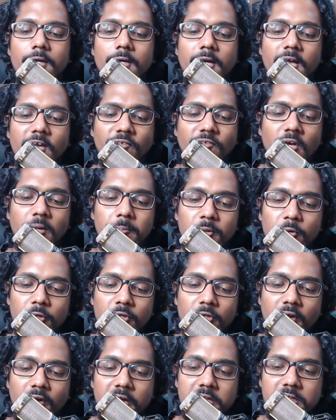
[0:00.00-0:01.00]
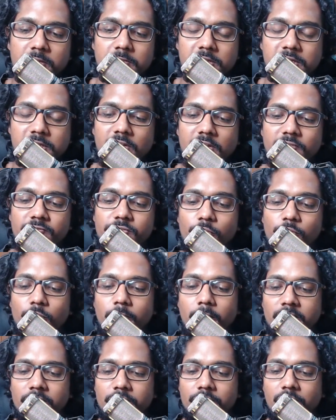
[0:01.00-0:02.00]
If he purifies himself through
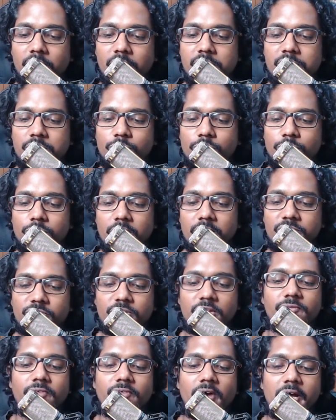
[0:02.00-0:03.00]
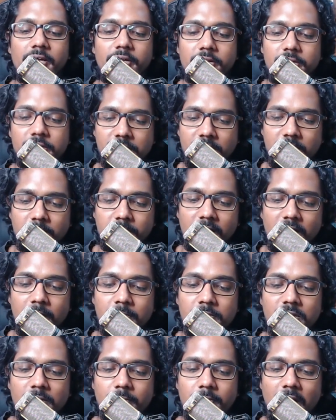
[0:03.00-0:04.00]
mantras to the three fires, he
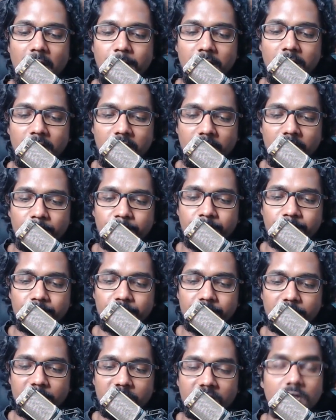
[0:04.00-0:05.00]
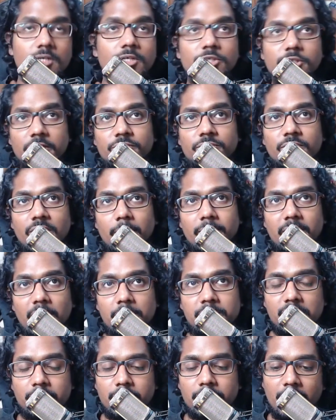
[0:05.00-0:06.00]
becomes a brahmana. Kshatriya
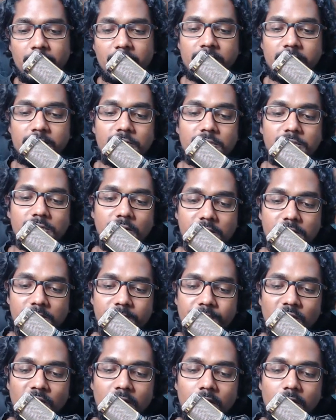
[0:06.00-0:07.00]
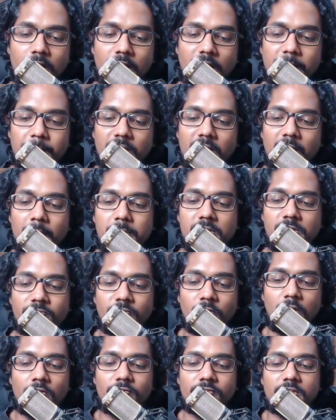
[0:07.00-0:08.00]
becomes a brahmana in this case. He becomes
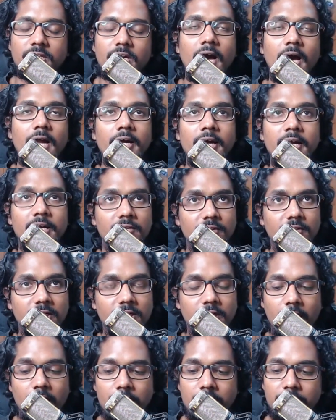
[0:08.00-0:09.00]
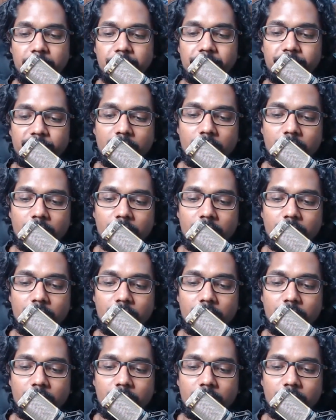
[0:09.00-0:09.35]
full of jnana and vijnana.